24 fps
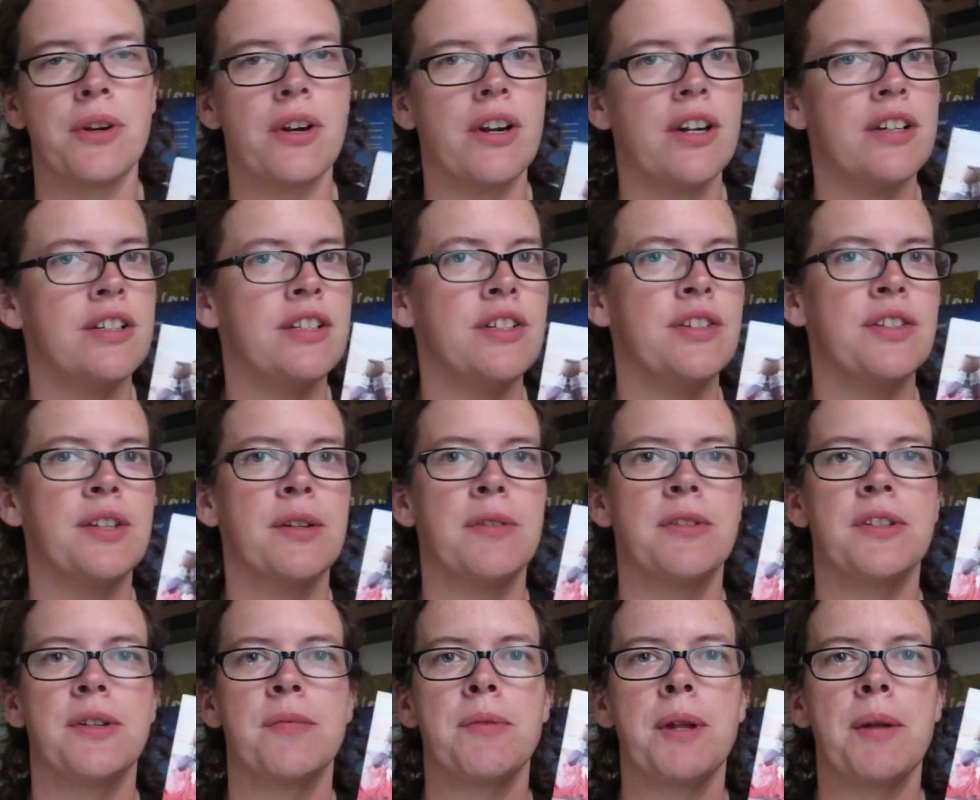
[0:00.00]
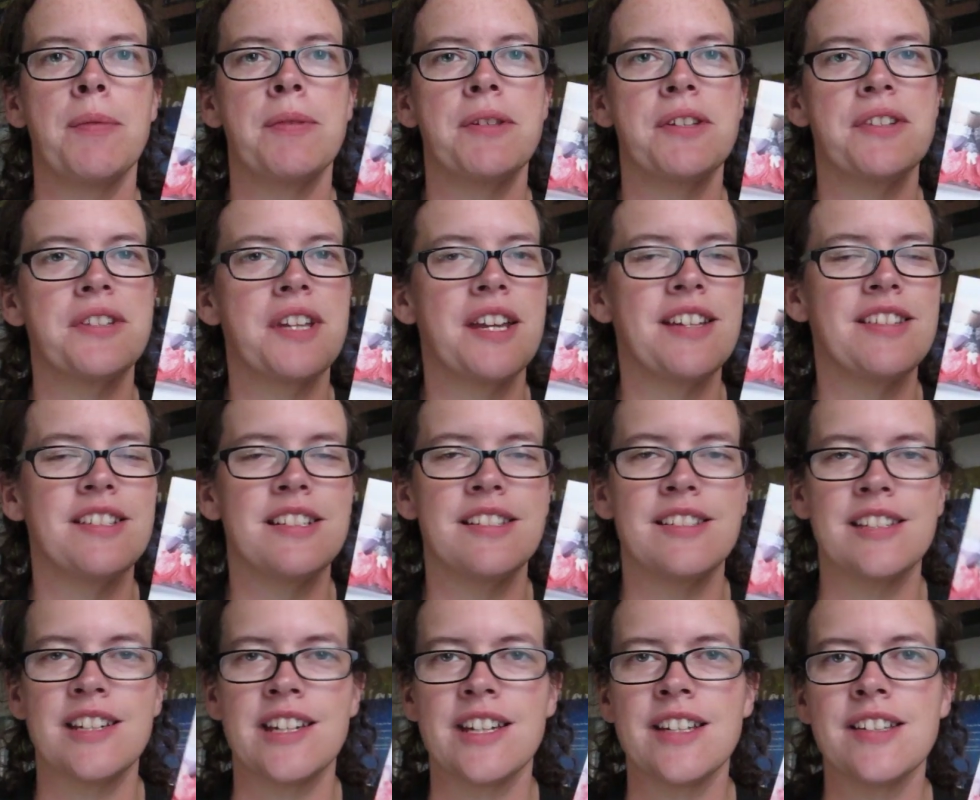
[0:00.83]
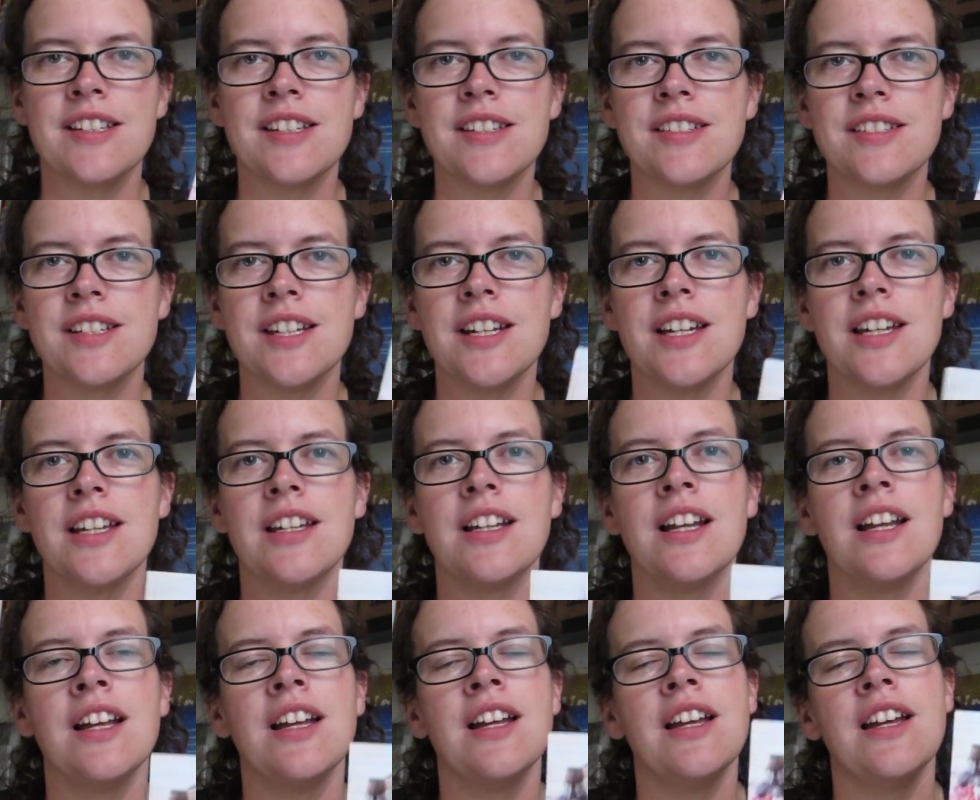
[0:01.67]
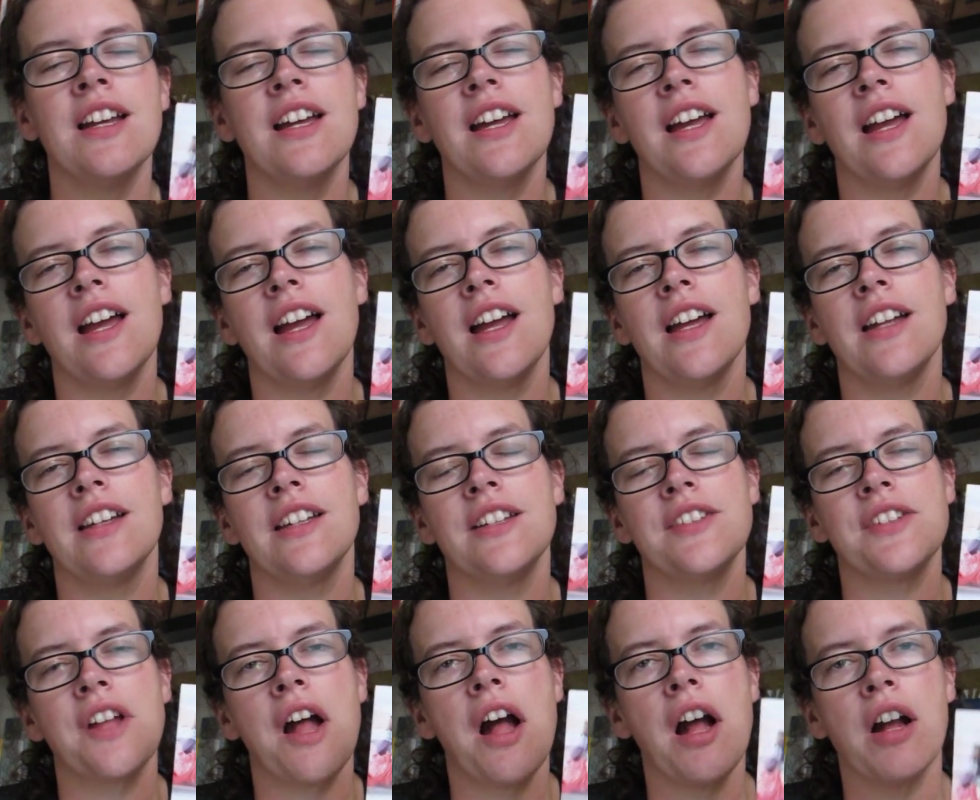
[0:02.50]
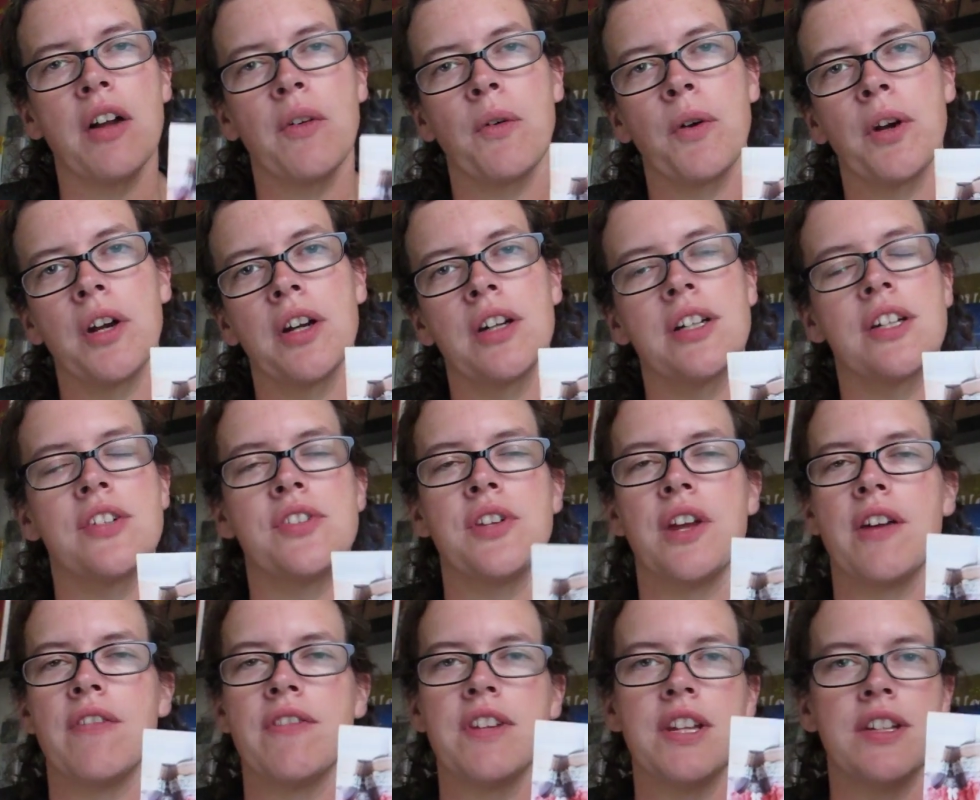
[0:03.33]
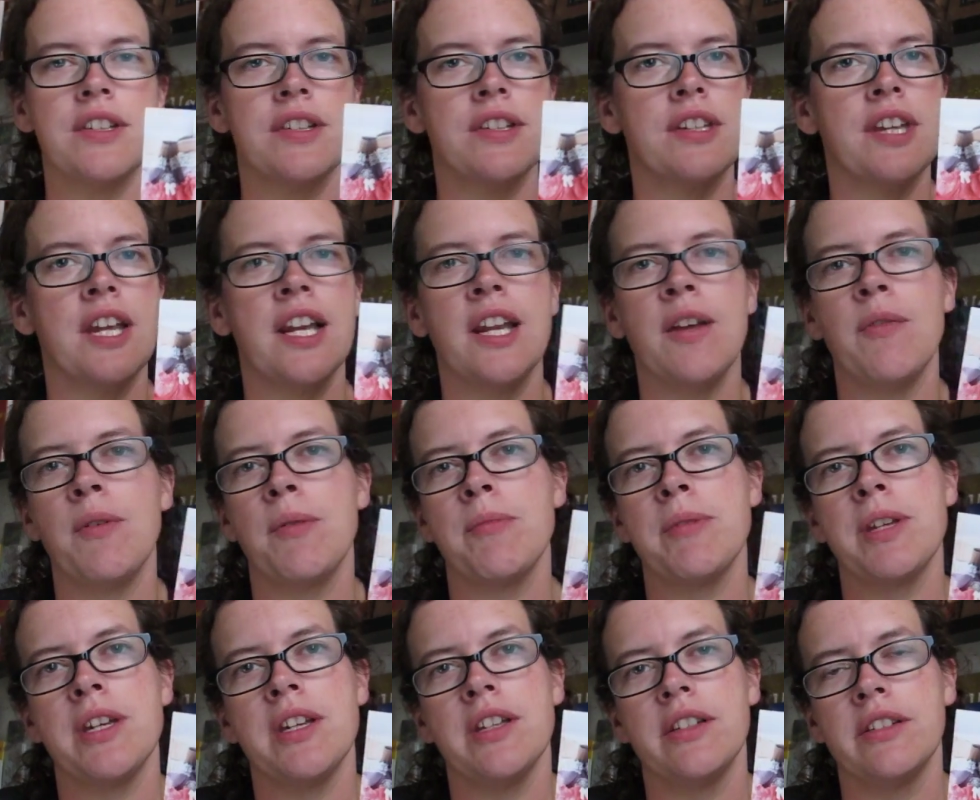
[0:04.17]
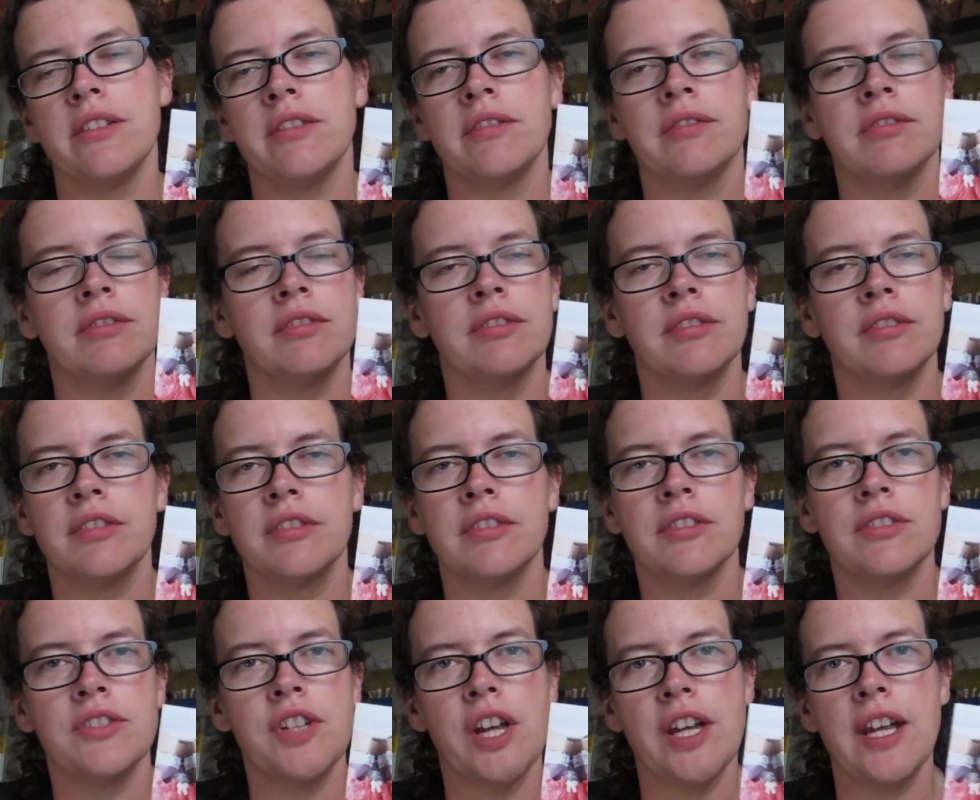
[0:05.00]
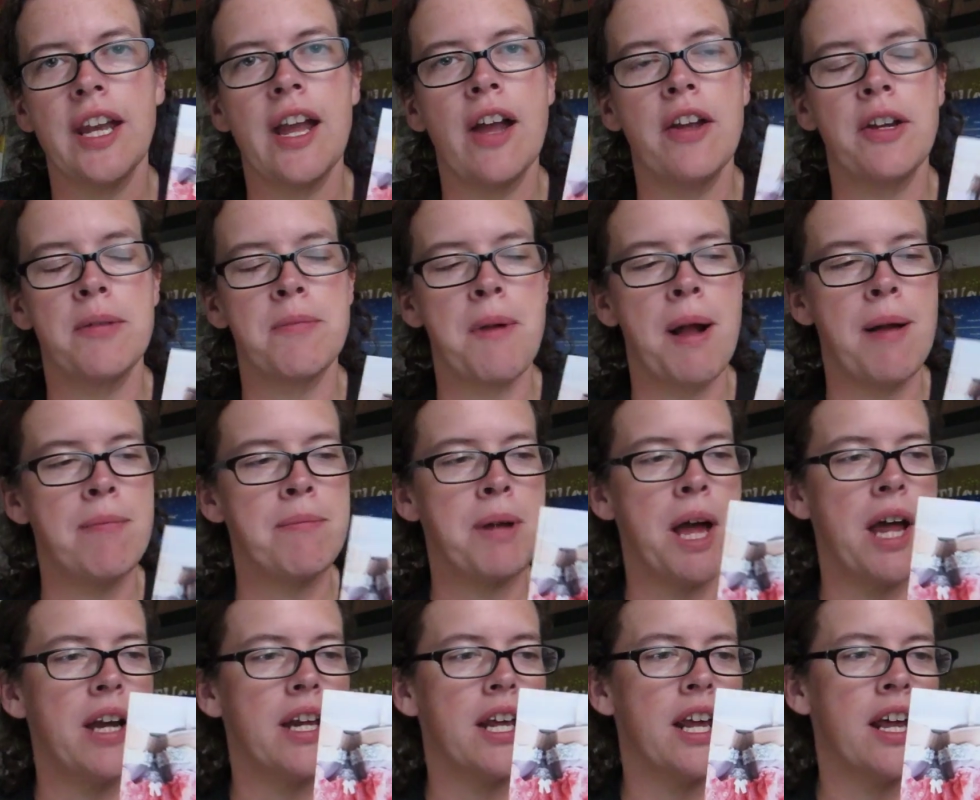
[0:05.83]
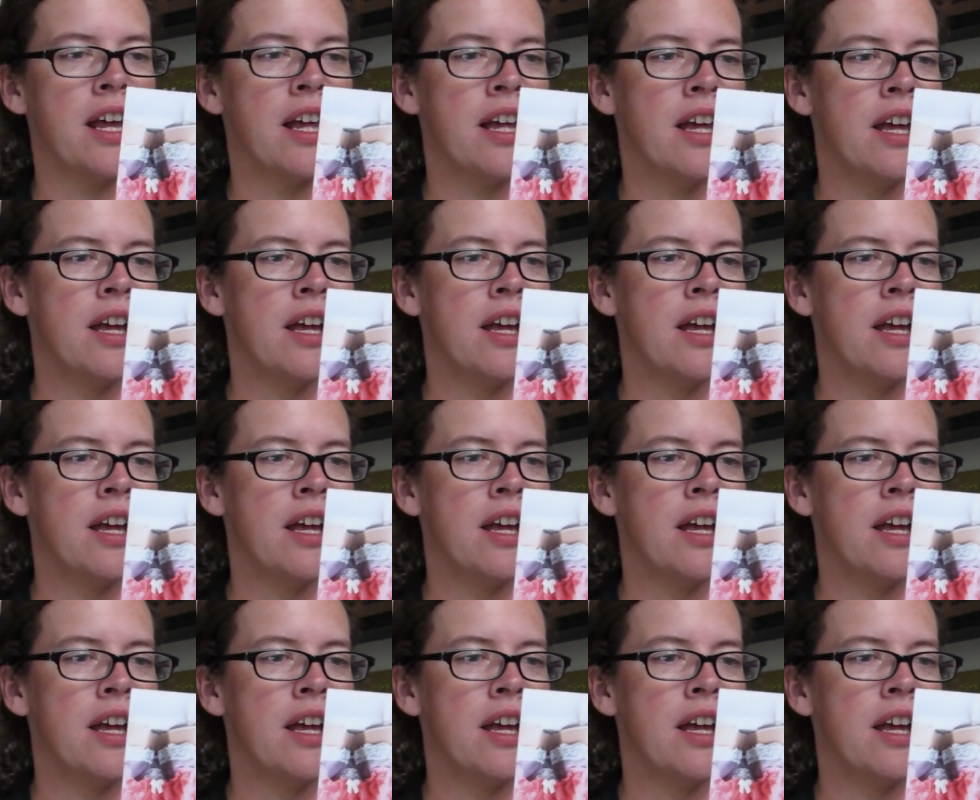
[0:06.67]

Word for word: And you so sometimes the sizing is inconsistent and it's awkward because you have these skinny women checking out your mom body.